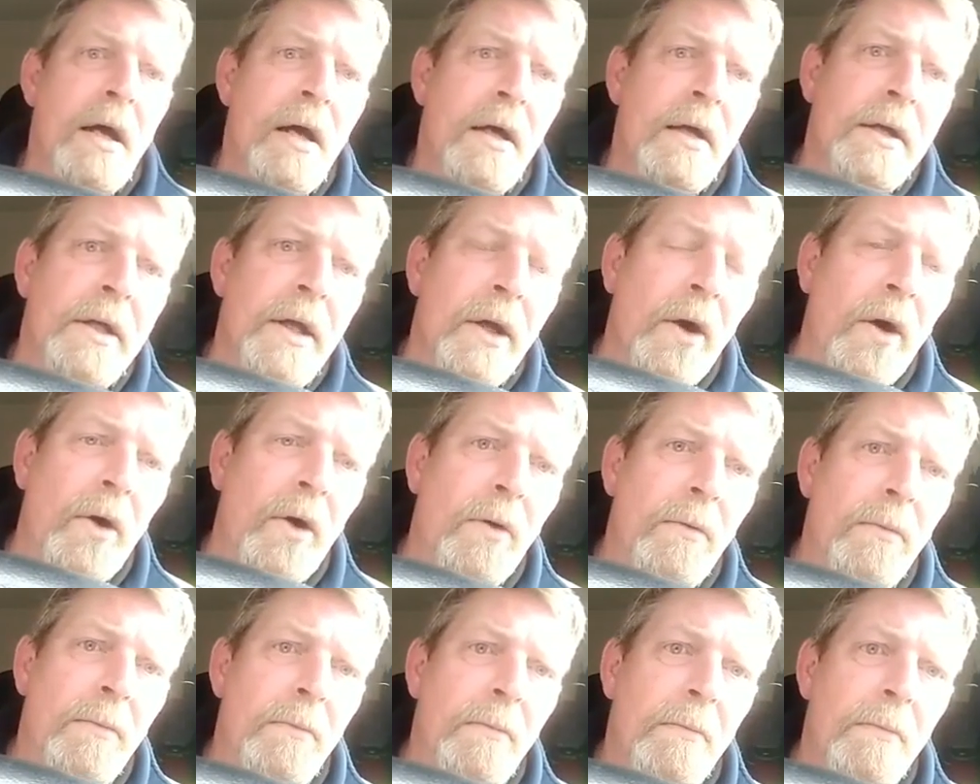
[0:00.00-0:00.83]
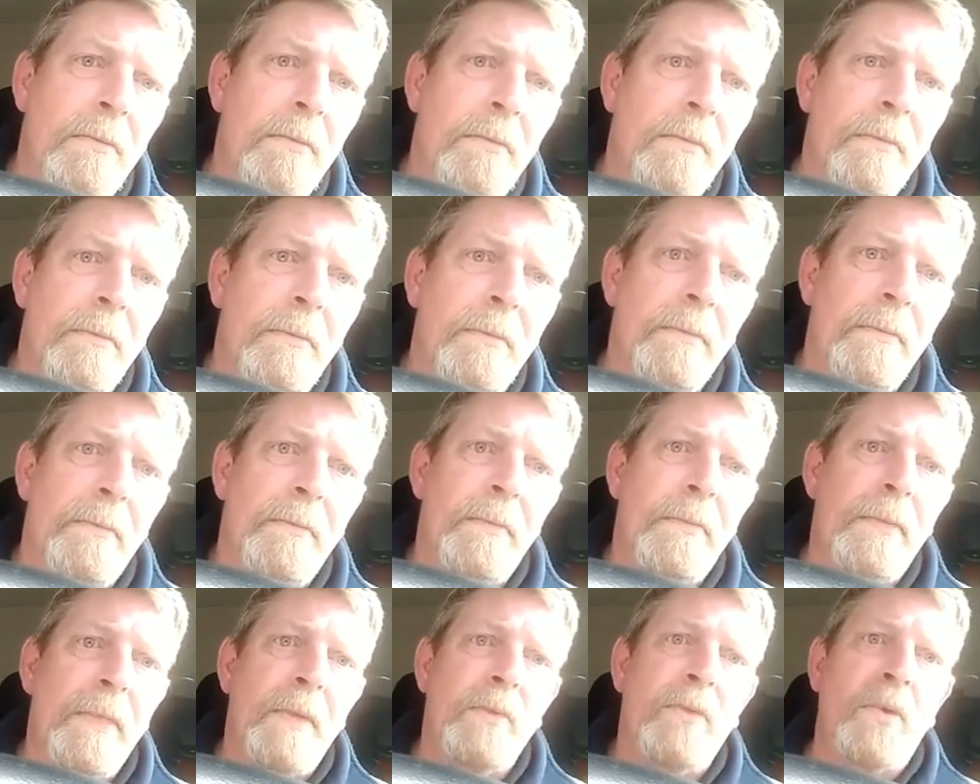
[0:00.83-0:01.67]
You know,
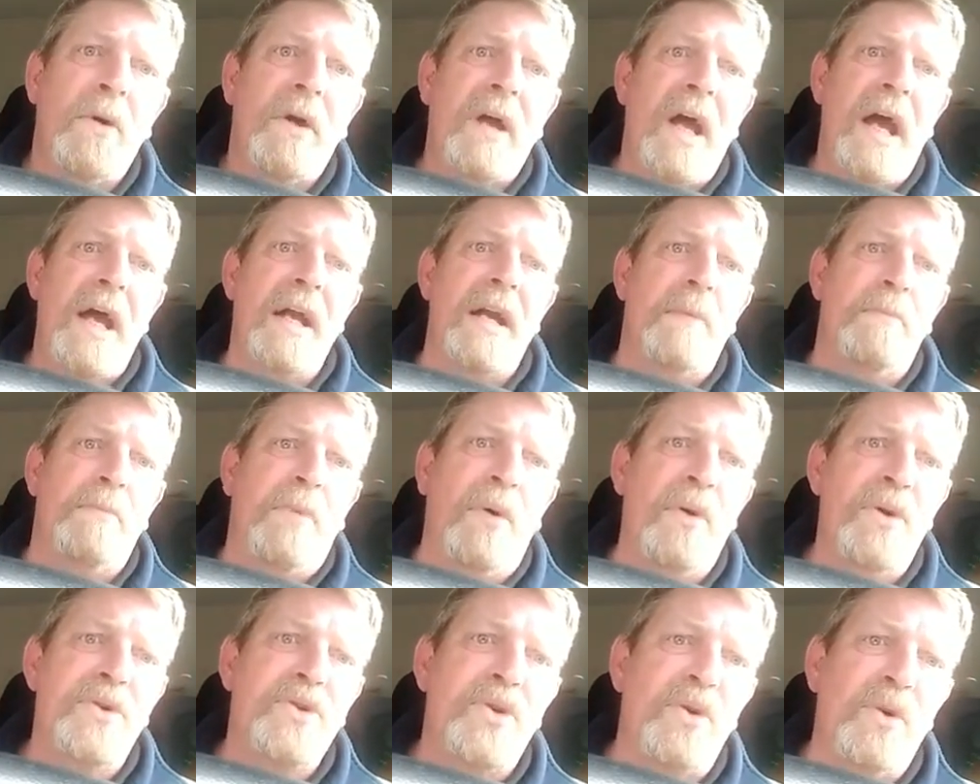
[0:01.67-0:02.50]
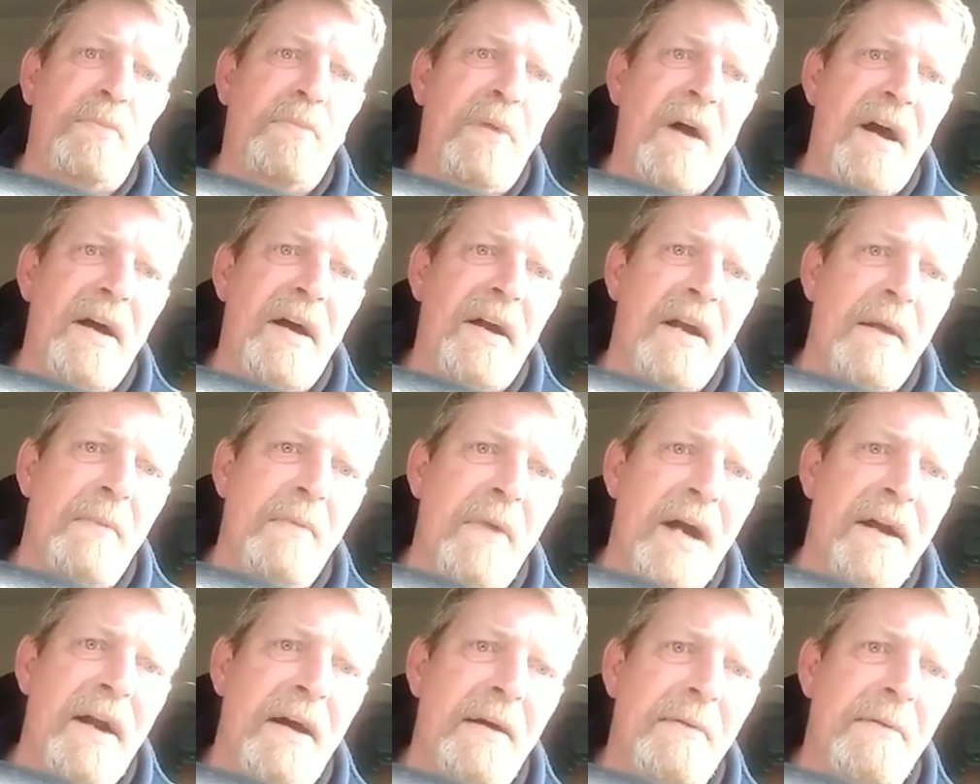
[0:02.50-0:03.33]
we'll get to the Bojo bit in a
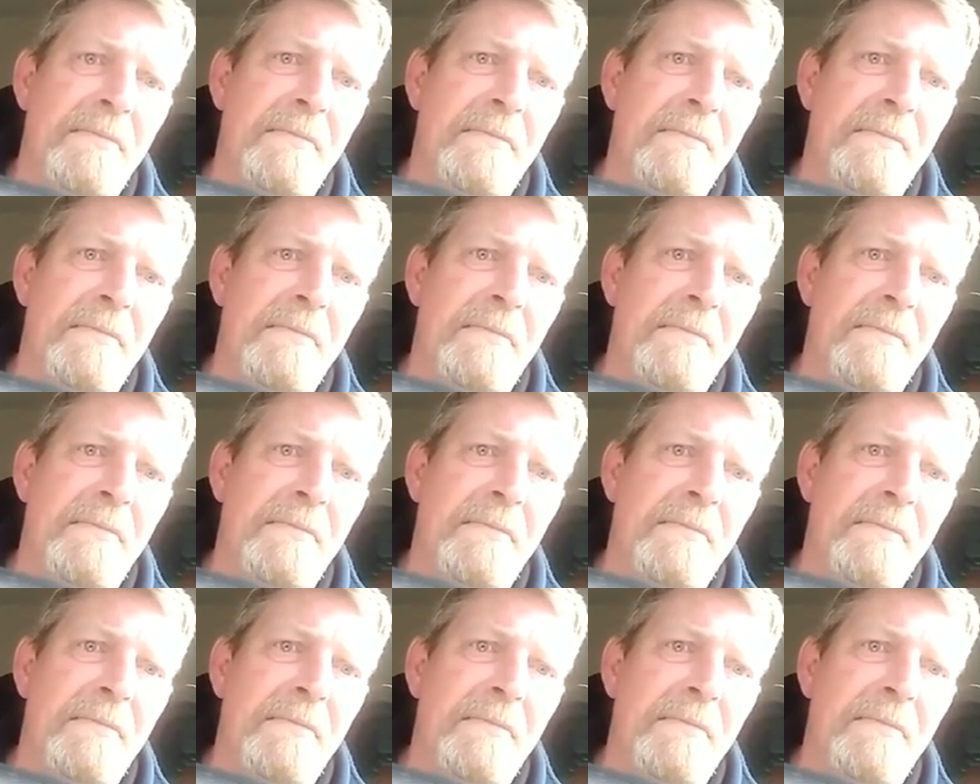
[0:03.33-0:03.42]
minute.